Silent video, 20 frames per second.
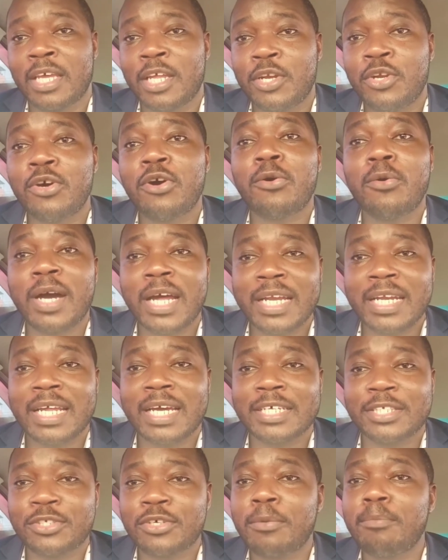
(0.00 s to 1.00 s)
No
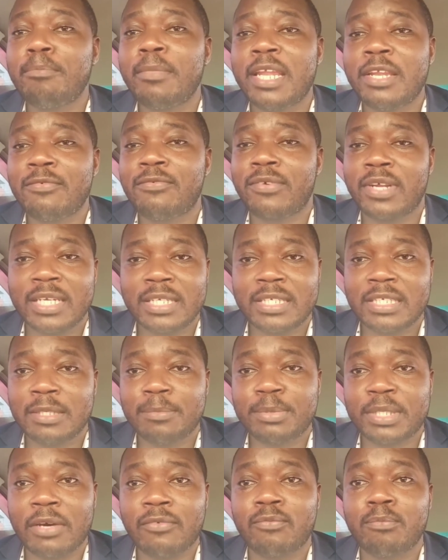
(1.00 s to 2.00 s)
wonder so many
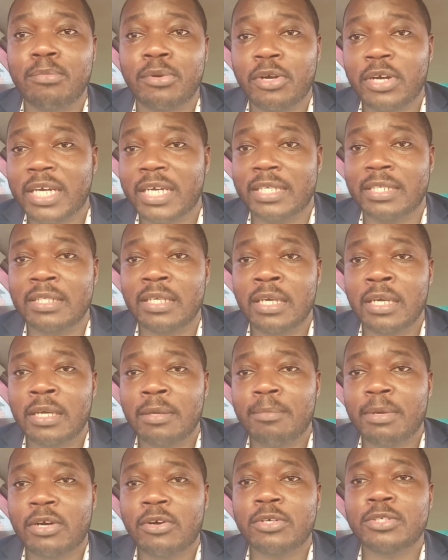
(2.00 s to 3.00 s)
friendships have broken
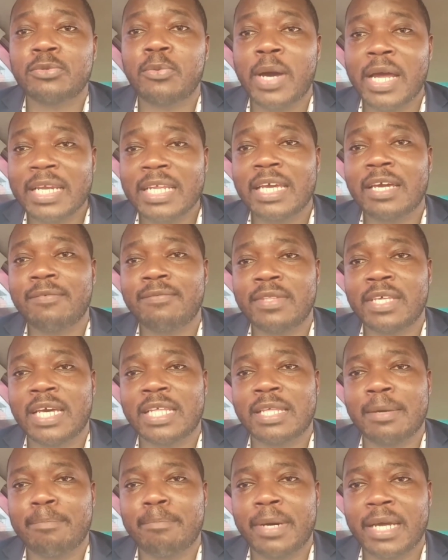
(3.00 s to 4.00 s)
because one gave the
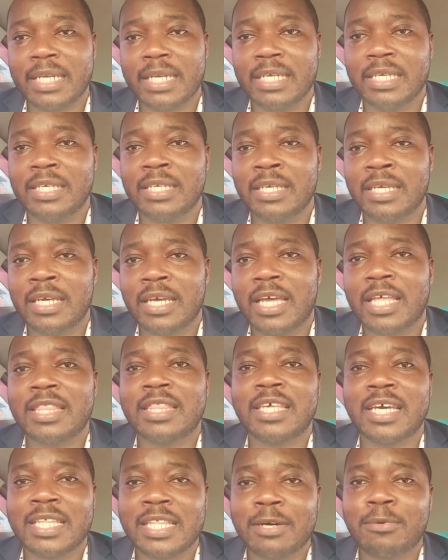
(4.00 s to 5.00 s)
other money and
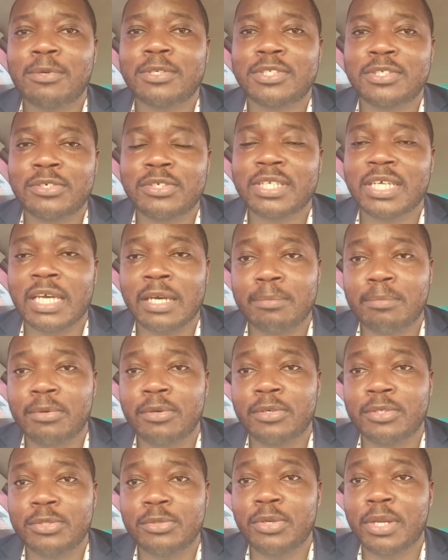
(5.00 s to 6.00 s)
the other was not
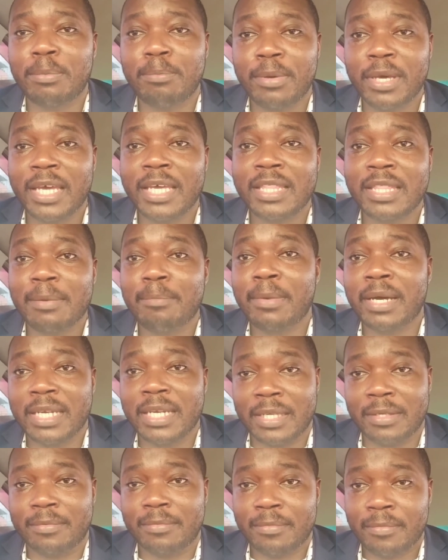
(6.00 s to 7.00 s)
able to repay the
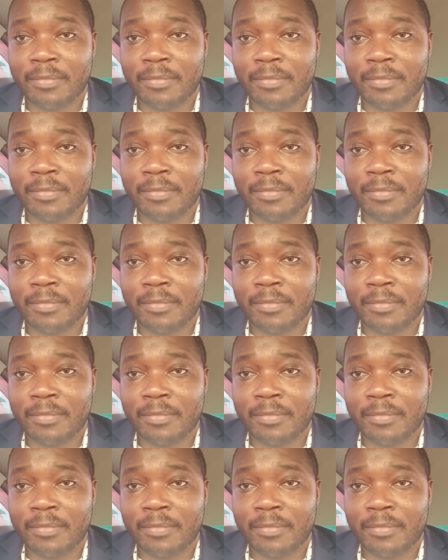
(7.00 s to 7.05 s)
money.